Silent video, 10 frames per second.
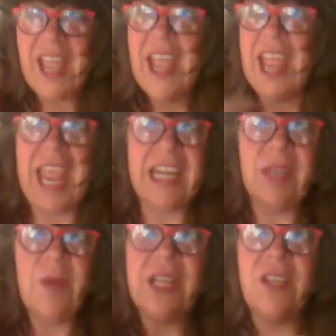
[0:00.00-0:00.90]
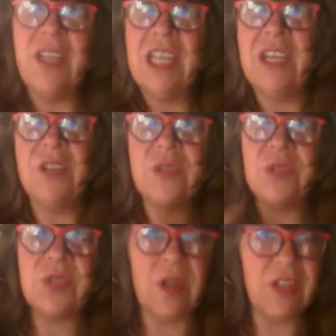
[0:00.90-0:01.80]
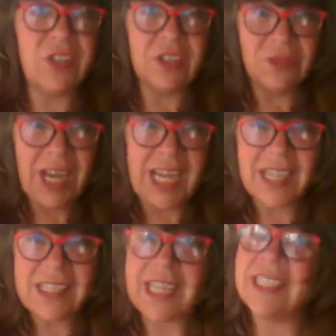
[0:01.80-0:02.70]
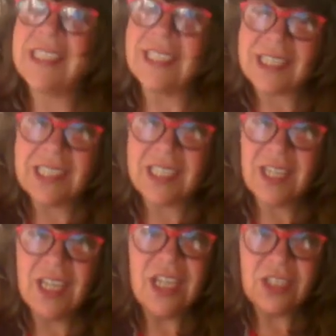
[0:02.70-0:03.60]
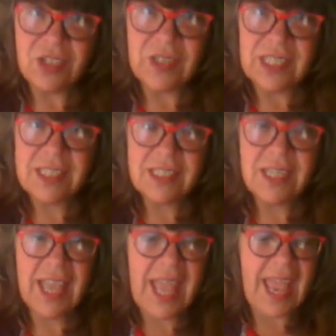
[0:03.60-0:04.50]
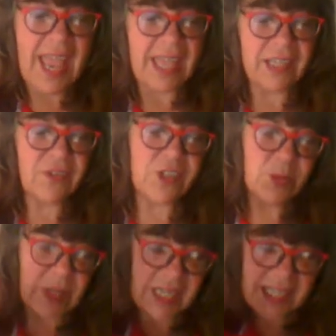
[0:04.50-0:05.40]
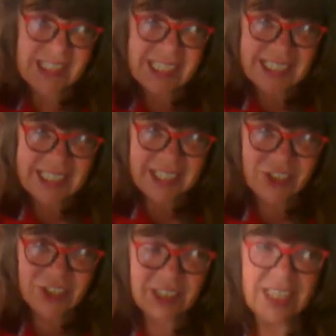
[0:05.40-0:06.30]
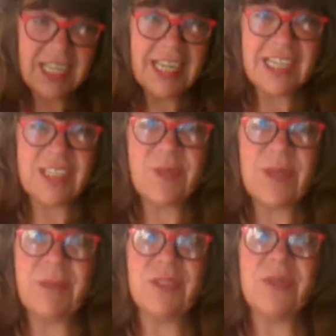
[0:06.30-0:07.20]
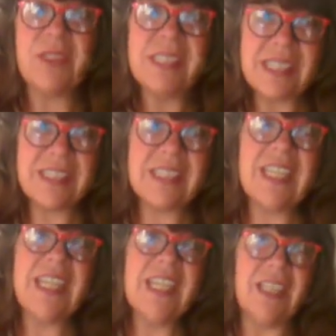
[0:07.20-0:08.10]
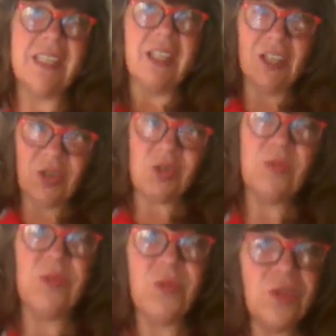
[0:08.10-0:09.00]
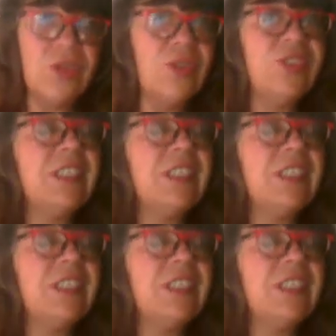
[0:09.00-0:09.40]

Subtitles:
anybody in a certain radius that is listening to this. And of course, because the intention is to be able to assist the globe, the world,